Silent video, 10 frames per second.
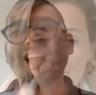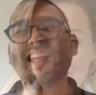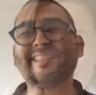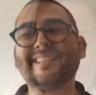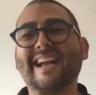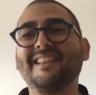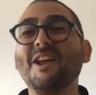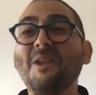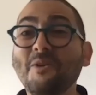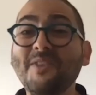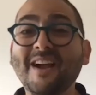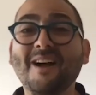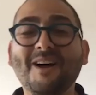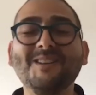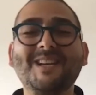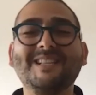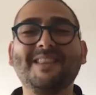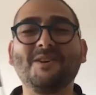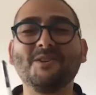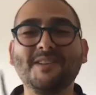Exactly. Another thing I'll, I'll, say is
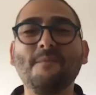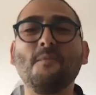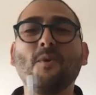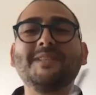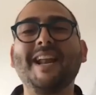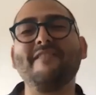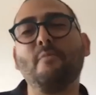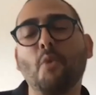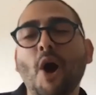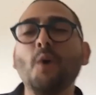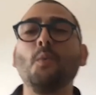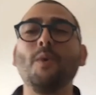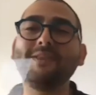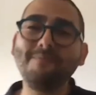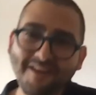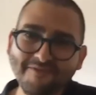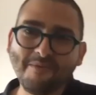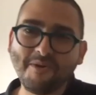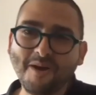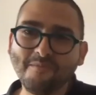that there are some words that I've brought with me from
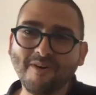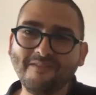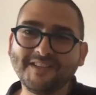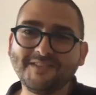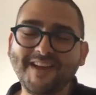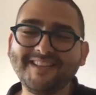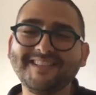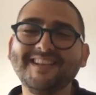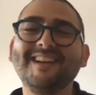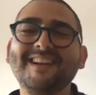the nonprofit. Okay, like what?